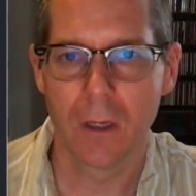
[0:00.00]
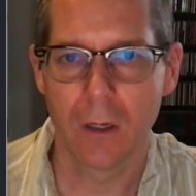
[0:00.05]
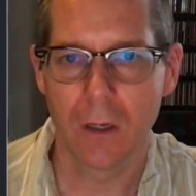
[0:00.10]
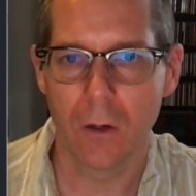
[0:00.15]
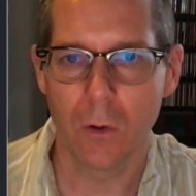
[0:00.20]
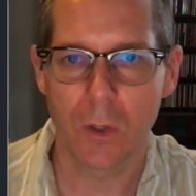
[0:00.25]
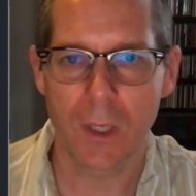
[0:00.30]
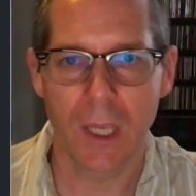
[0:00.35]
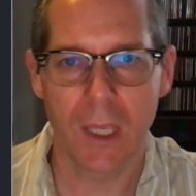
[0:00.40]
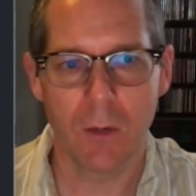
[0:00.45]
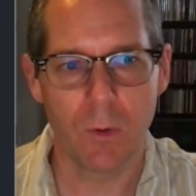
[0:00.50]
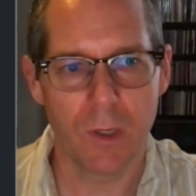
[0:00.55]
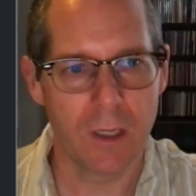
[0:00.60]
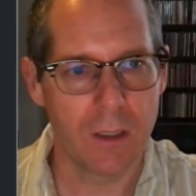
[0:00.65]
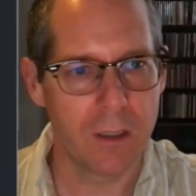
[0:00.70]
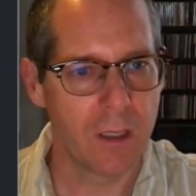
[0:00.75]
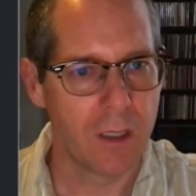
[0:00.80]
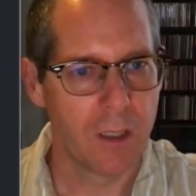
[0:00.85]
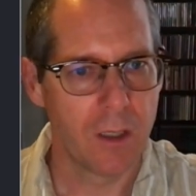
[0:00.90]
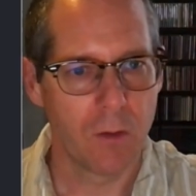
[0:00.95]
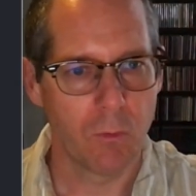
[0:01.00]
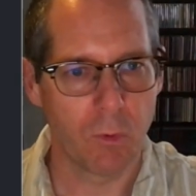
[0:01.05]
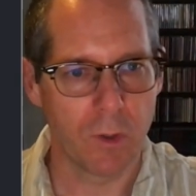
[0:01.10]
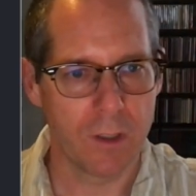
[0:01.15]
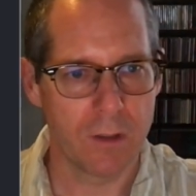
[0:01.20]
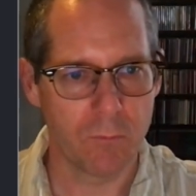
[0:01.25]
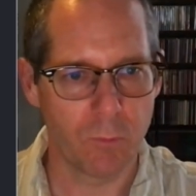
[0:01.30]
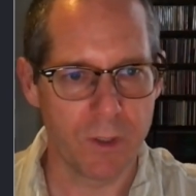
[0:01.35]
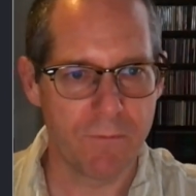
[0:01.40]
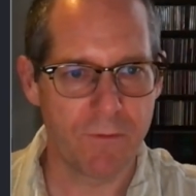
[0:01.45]
Okay,
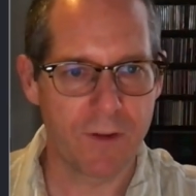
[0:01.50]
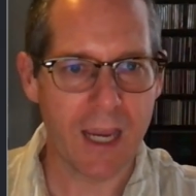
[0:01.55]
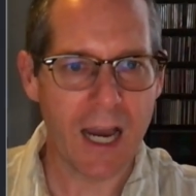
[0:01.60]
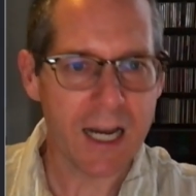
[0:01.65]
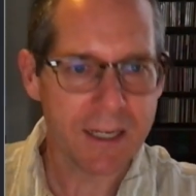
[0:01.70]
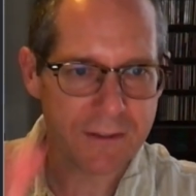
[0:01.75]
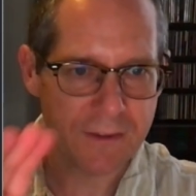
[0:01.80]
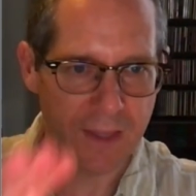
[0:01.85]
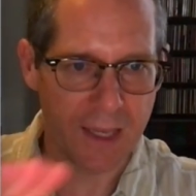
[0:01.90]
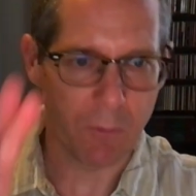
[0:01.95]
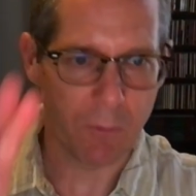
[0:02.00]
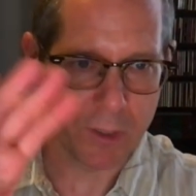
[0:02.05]
we've got that.